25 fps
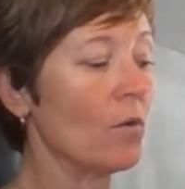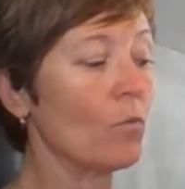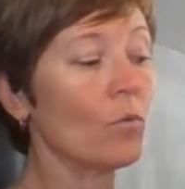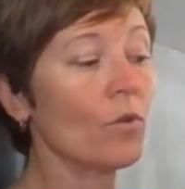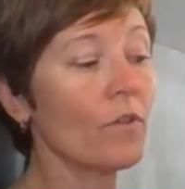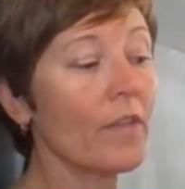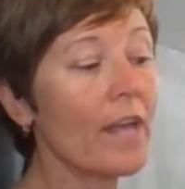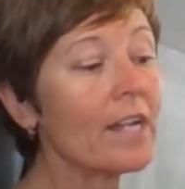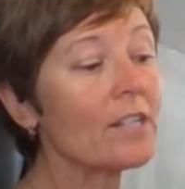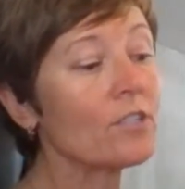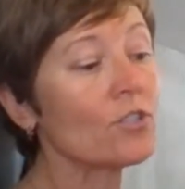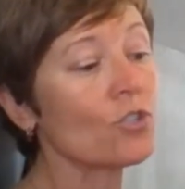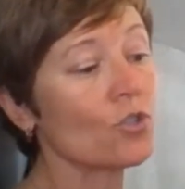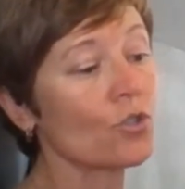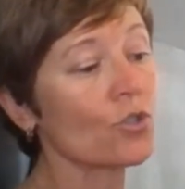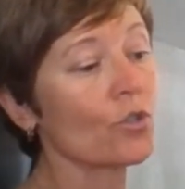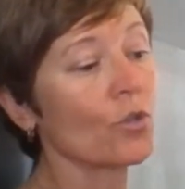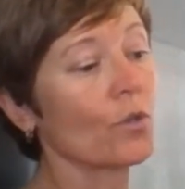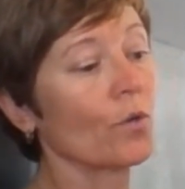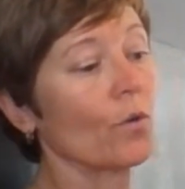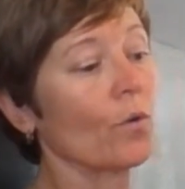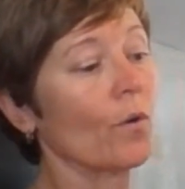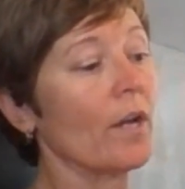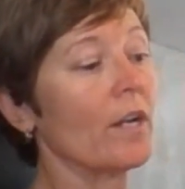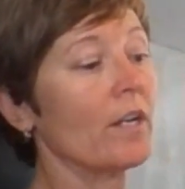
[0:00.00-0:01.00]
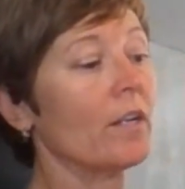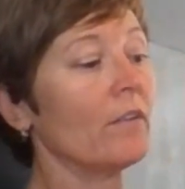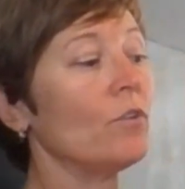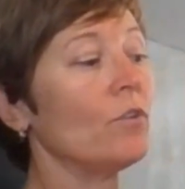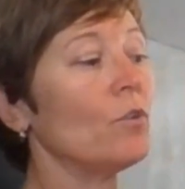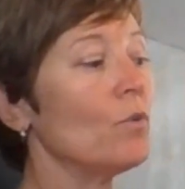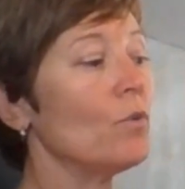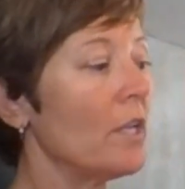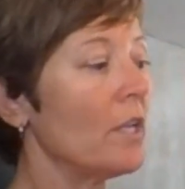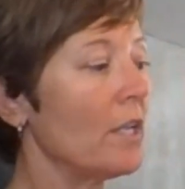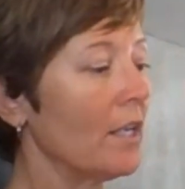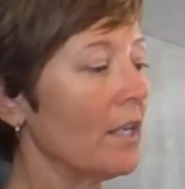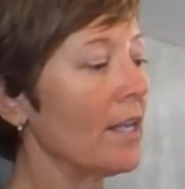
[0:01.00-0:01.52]
Well, that's true. And if you
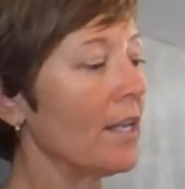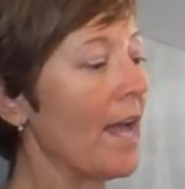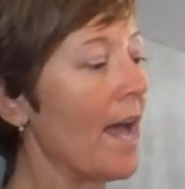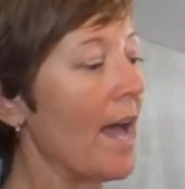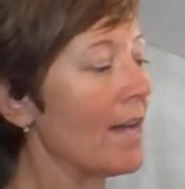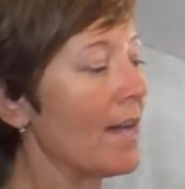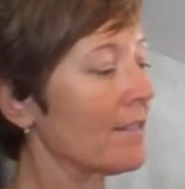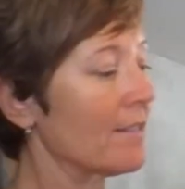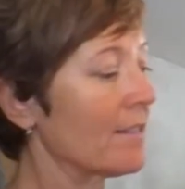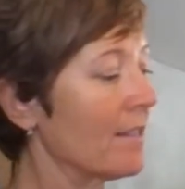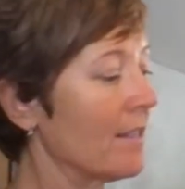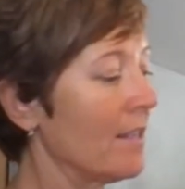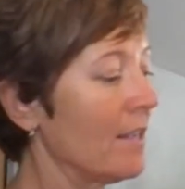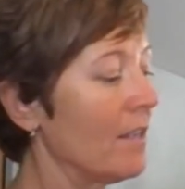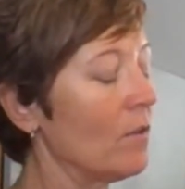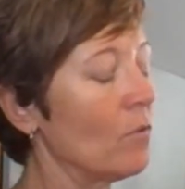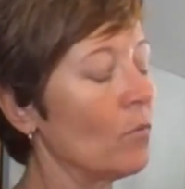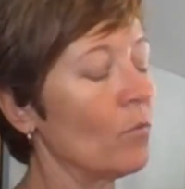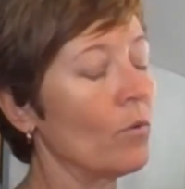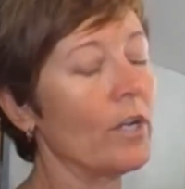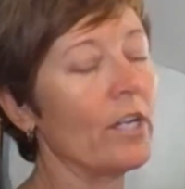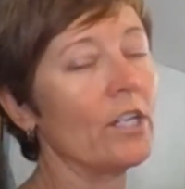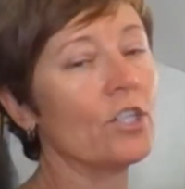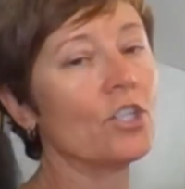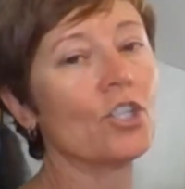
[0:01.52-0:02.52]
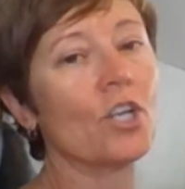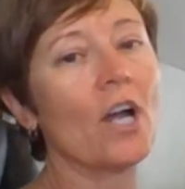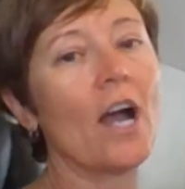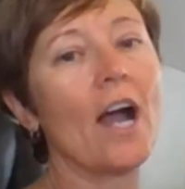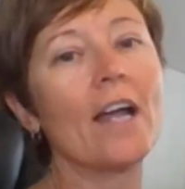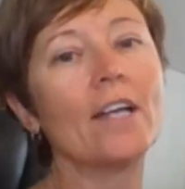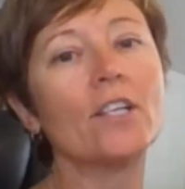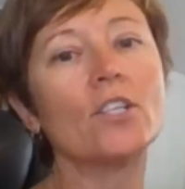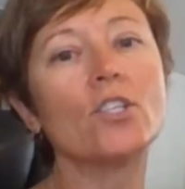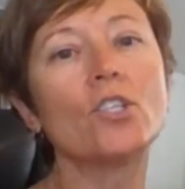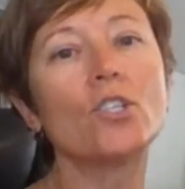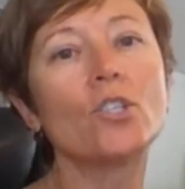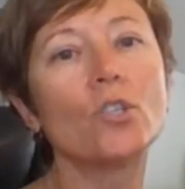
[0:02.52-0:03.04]
need a gasket, which
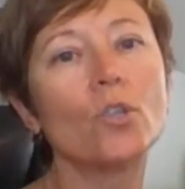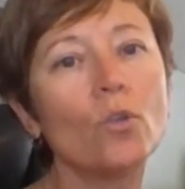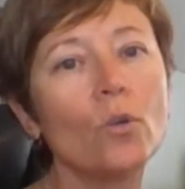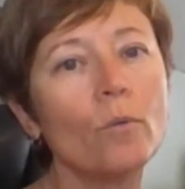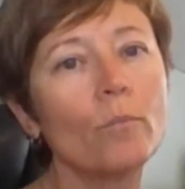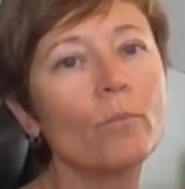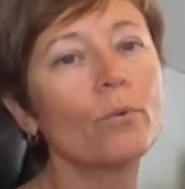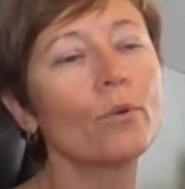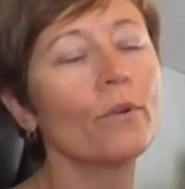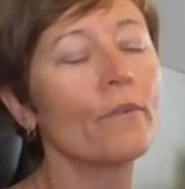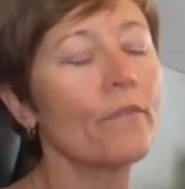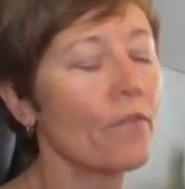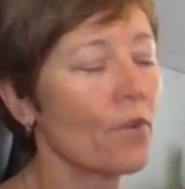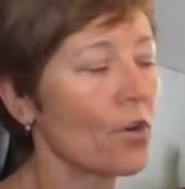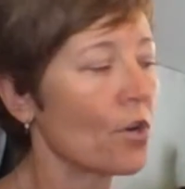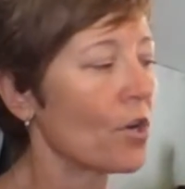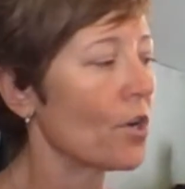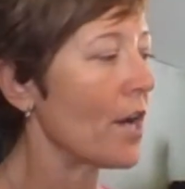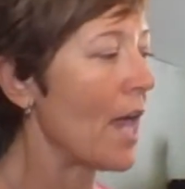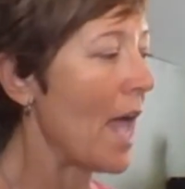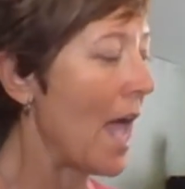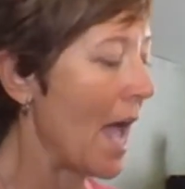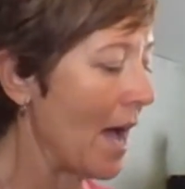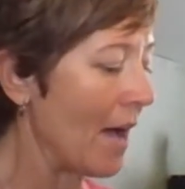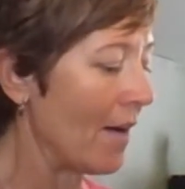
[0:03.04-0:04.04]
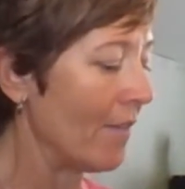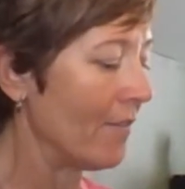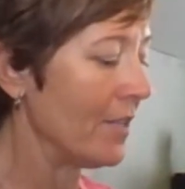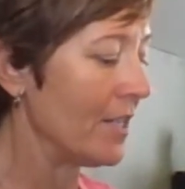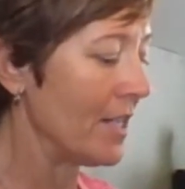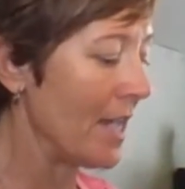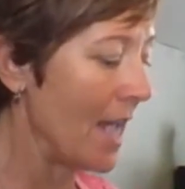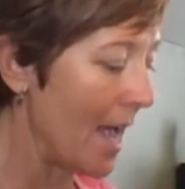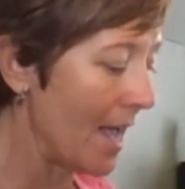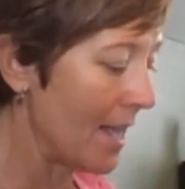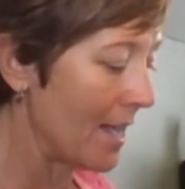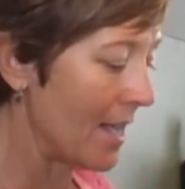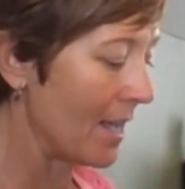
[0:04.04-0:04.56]
I do prefer to have
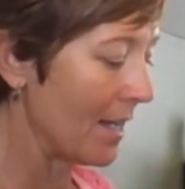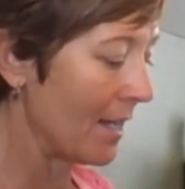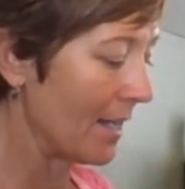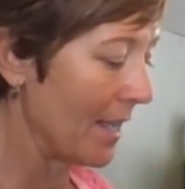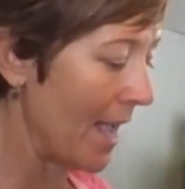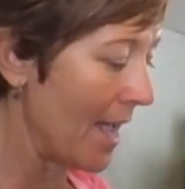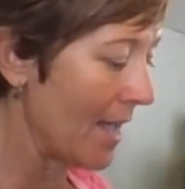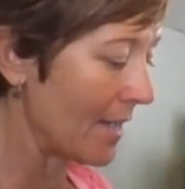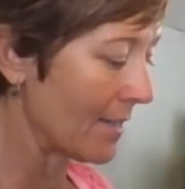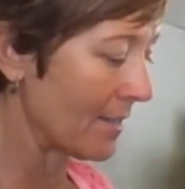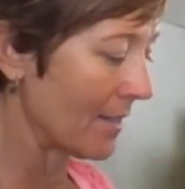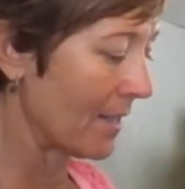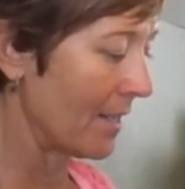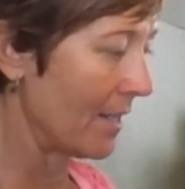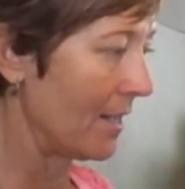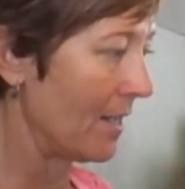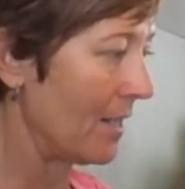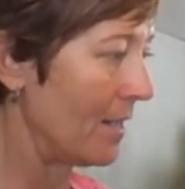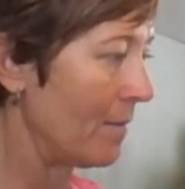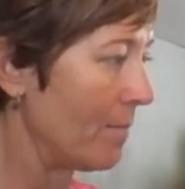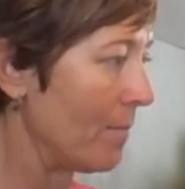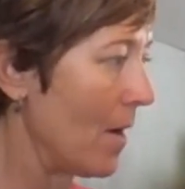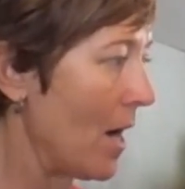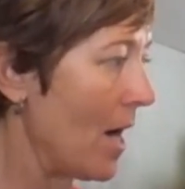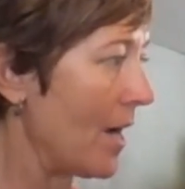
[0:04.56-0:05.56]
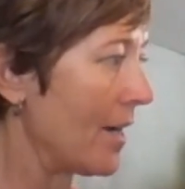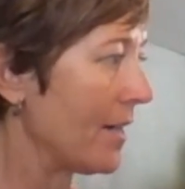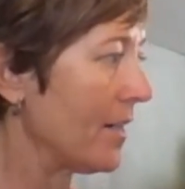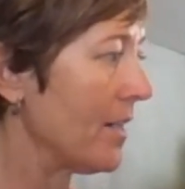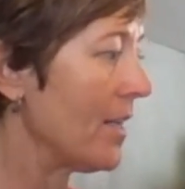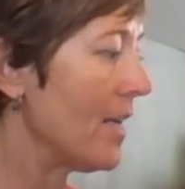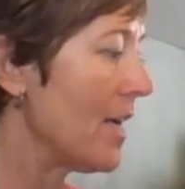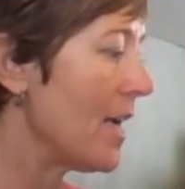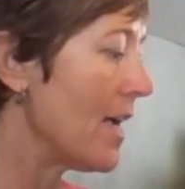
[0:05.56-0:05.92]
a gasket in mine.